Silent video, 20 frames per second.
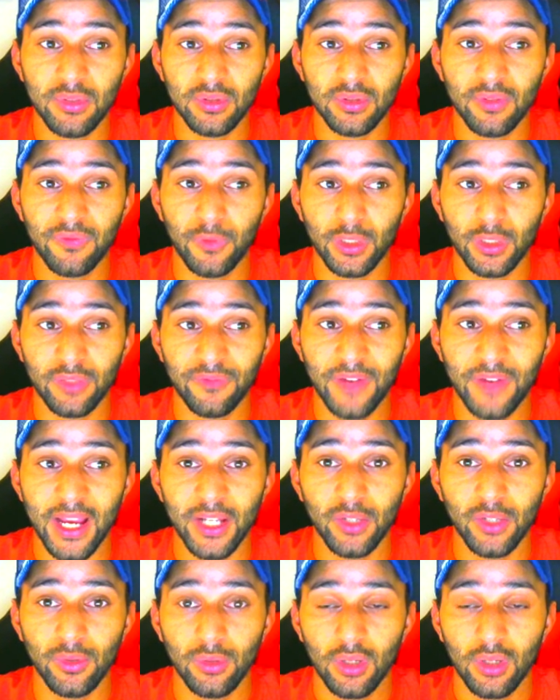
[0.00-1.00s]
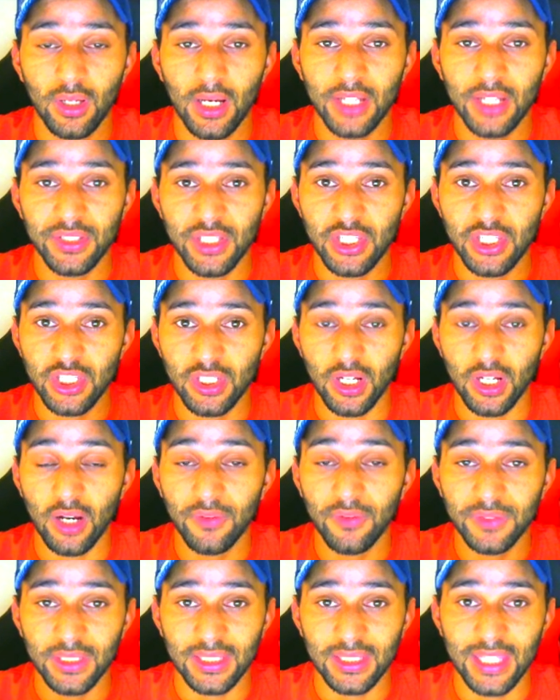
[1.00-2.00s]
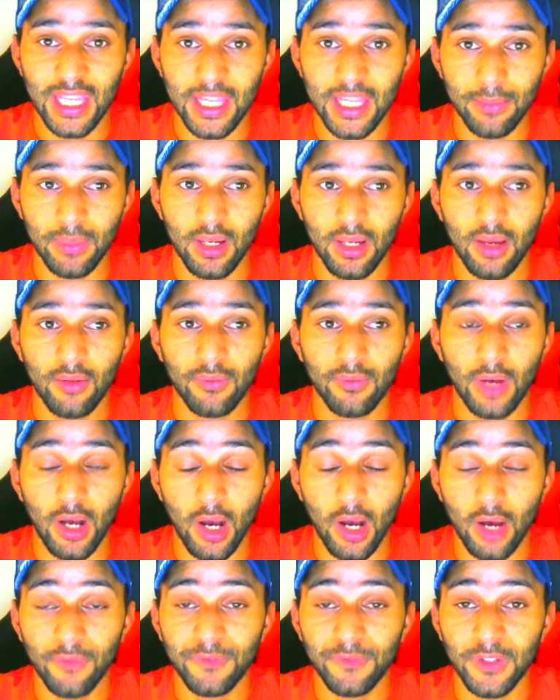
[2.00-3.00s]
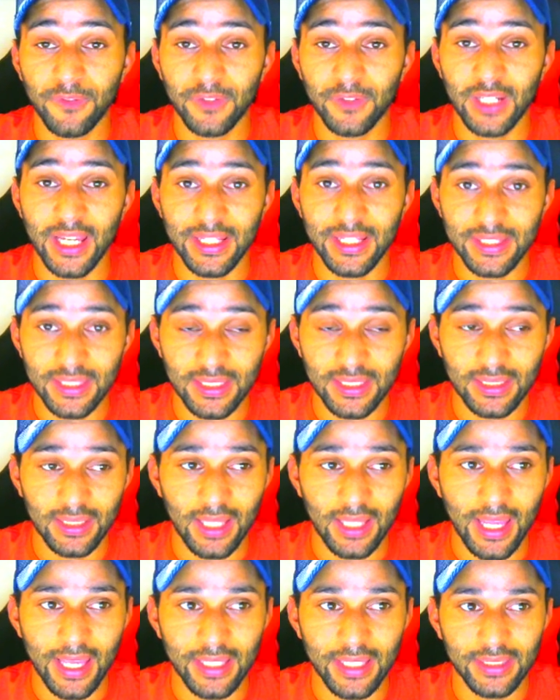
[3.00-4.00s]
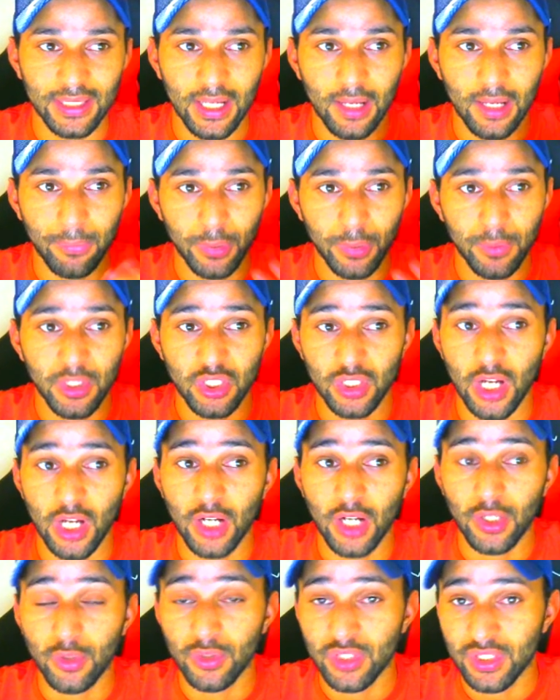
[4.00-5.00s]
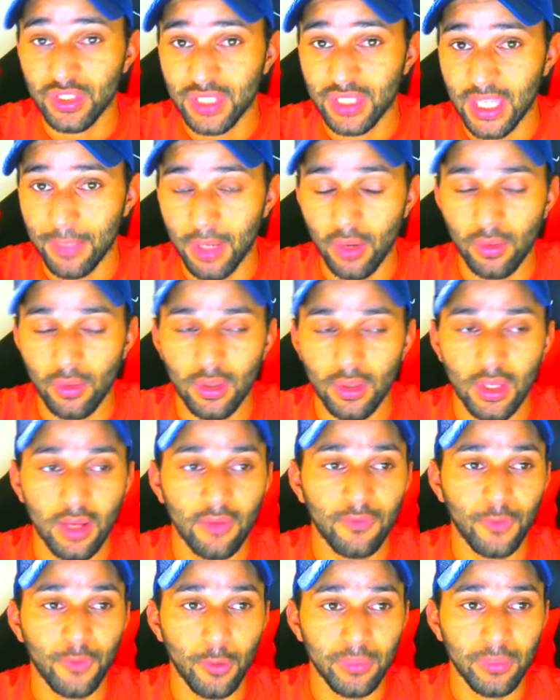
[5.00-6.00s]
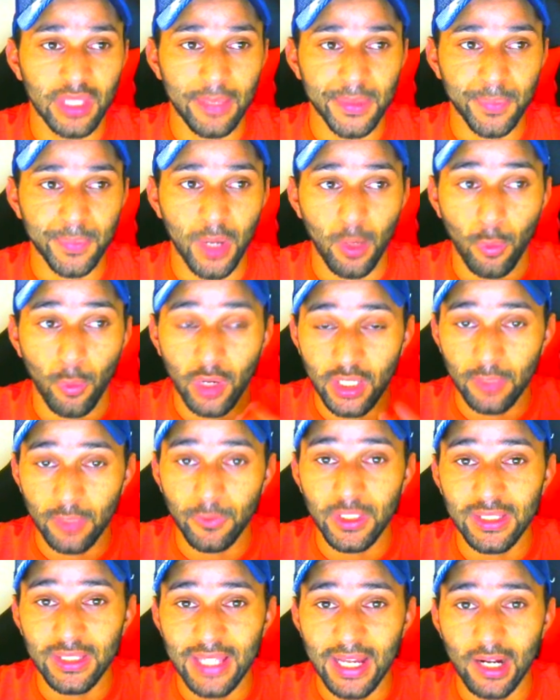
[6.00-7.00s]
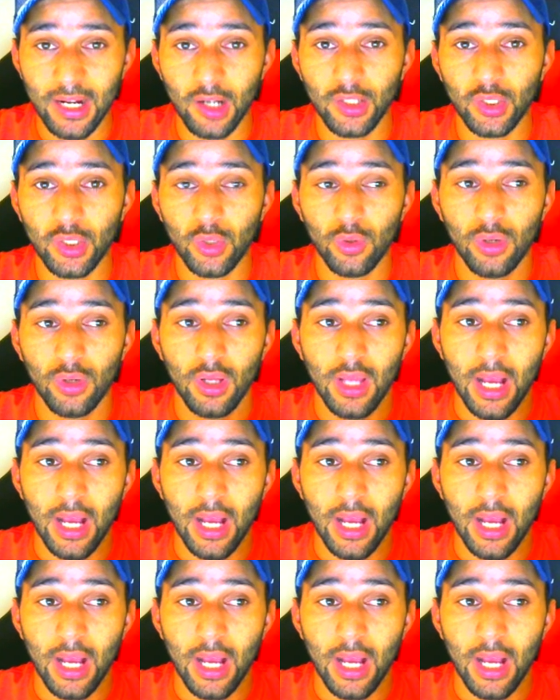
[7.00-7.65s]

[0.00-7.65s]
for the final edition of the game of FIFA 19, and pretty much an article just came out from GameSpot. We're gonna read that article.